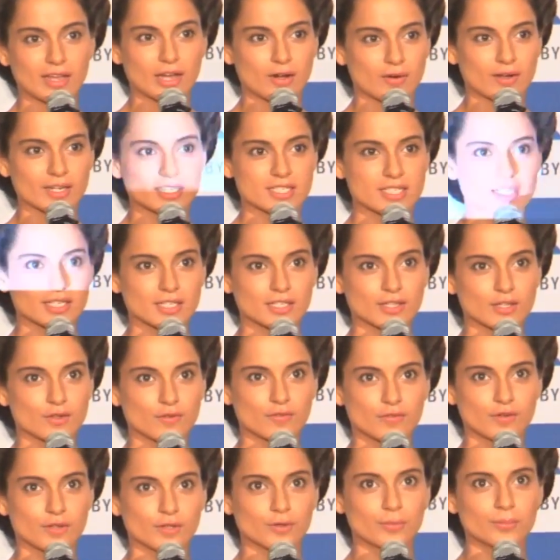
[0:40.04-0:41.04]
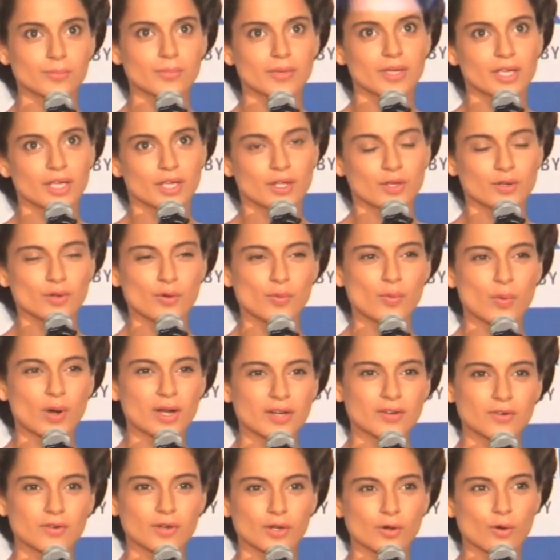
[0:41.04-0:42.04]
character in the film, you're
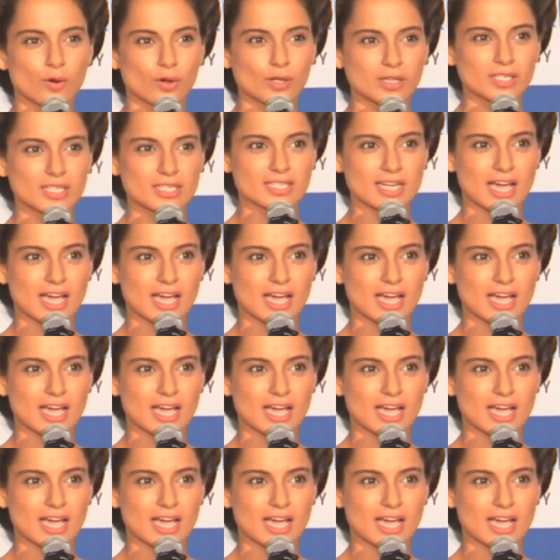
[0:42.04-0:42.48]
wondering all the